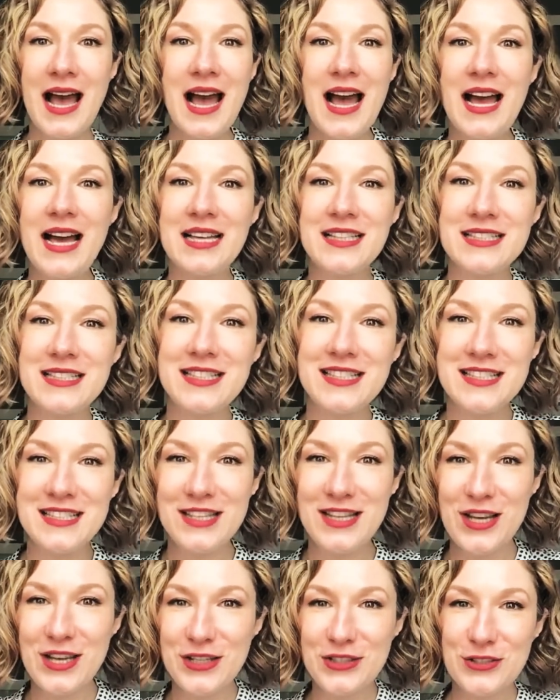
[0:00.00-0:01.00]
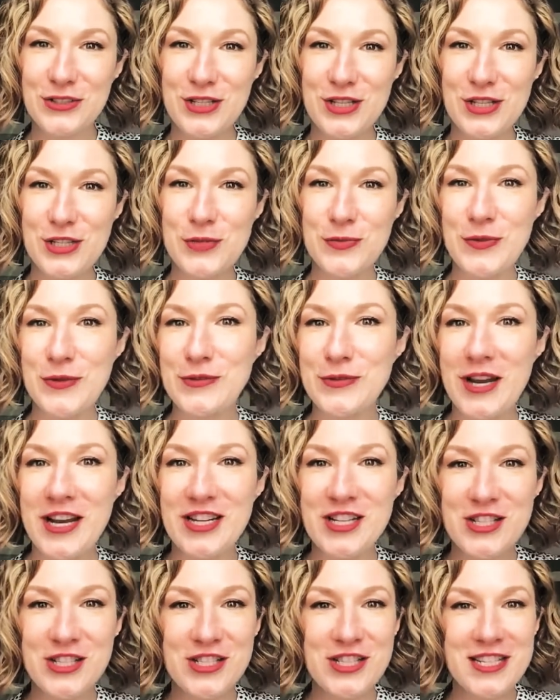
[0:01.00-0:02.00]
added to the
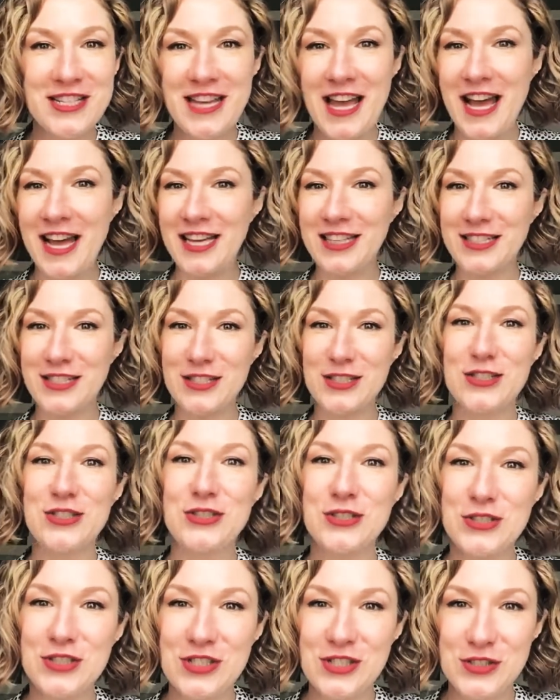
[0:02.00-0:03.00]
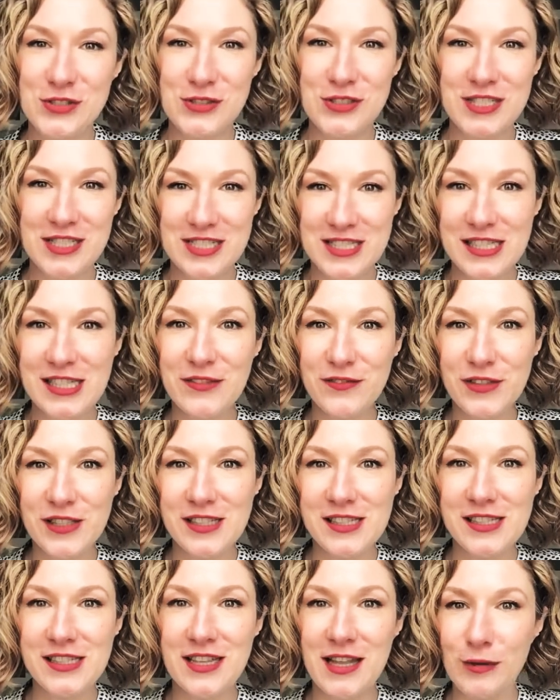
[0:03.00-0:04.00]
inspiration, it added to the
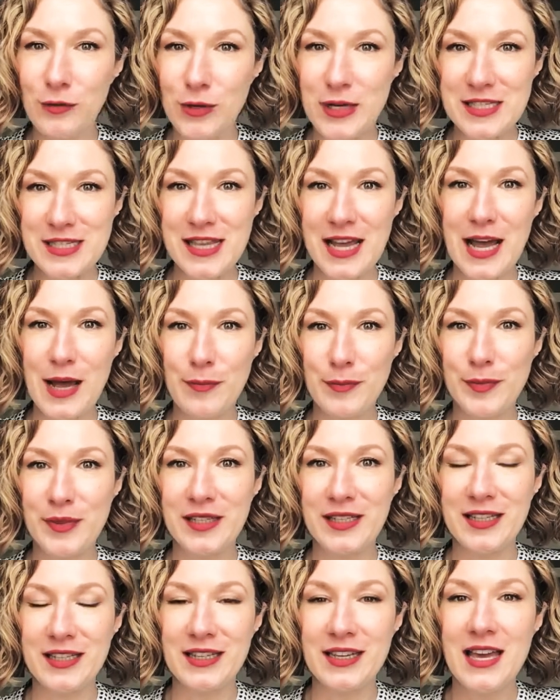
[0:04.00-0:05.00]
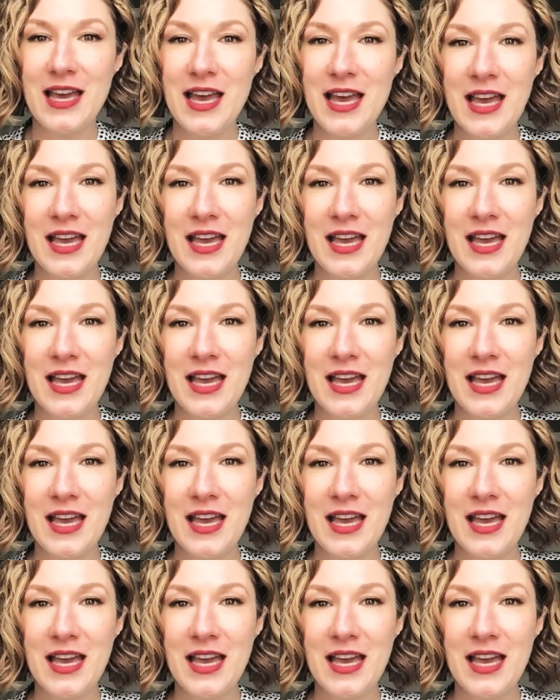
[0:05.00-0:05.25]
creativity that was happening,